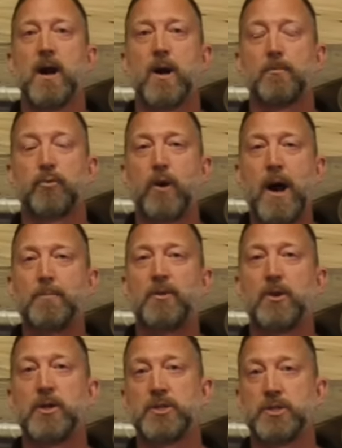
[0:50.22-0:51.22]
A
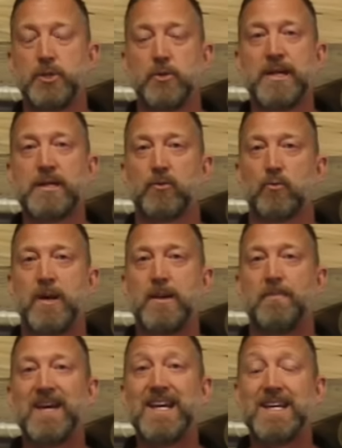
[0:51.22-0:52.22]
proper shooting
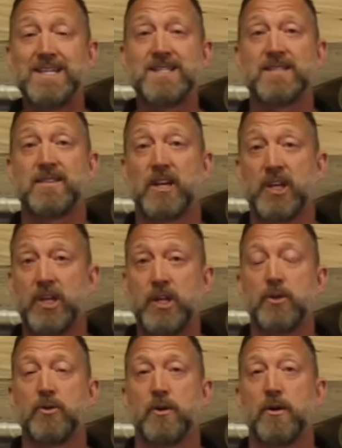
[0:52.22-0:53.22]
grip is the
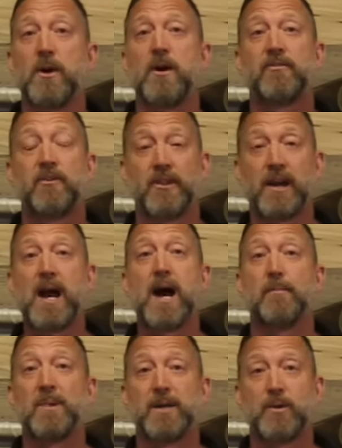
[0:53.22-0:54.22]
cure for the
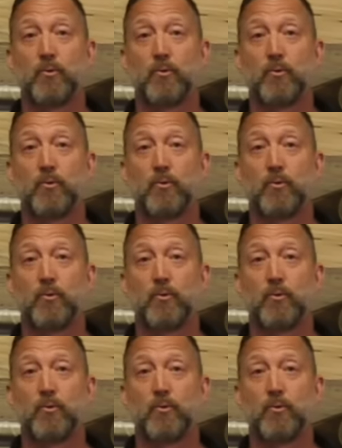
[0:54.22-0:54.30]
common